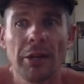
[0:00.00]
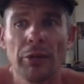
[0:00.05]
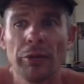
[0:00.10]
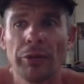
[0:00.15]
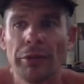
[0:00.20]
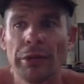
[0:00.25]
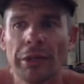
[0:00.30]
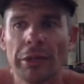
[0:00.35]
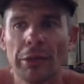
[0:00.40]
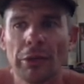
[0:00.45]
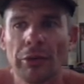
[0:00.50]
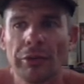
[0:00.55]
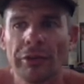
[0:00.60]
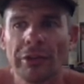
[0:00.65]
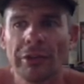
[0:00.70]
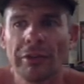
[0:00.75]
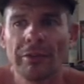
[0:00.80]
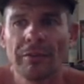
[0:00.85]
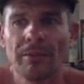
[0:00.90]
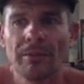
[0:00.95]
didn't lose
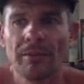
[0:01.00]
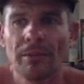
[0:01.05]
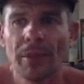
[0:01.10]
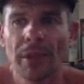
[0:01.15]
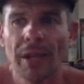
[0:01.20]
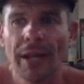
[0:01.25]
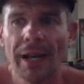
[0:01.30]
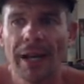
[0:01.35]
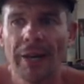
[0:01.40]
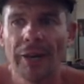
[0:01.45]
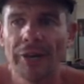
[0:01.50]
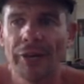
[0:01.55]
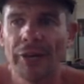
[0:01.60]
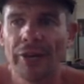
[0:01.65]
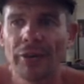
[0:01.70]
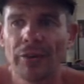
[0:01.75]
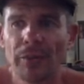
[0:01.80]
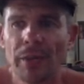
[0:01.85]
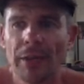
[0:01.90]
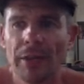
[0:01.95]
his bananas,
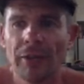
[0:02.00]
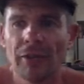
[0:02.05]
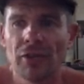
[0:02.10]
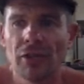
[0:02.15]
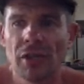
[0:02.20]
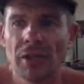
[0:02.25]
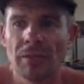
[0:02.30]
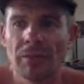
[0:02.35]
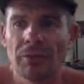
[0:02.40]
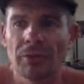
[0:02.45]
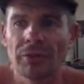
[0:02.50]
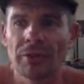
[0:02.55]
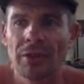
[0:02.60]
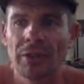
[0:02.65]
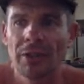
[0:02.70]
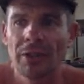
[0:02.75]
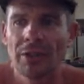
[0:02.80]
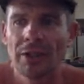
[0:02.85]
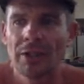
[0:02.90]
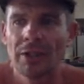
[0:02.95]
didn't spit his chips,
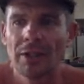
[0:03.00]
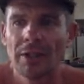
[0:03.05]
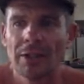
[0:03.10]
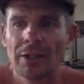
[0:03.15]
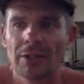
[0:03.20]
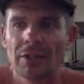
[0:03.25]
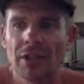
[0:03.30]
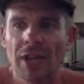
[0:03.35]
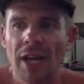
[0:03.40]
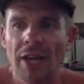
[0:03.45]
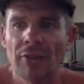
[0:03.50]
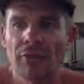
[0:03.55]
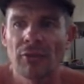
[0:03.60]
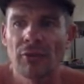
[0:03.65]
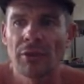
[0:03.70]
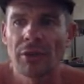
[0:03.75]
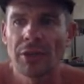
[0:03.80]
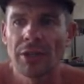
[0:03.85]
change through the